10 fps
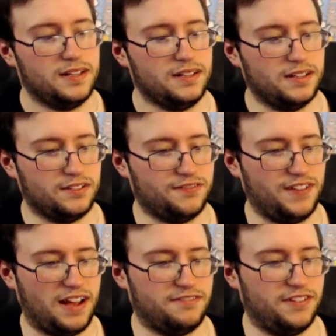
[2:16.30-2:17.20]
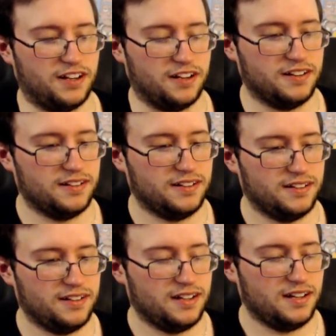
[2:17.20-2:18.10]
This fat fucker.
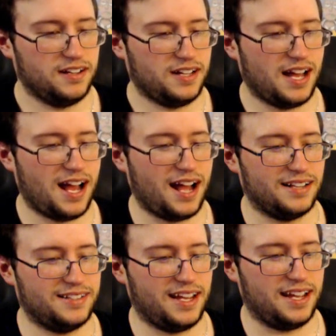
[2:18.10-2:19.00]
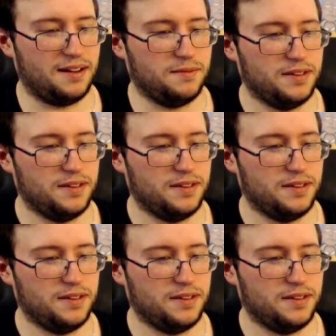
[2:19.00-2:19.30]
God damn.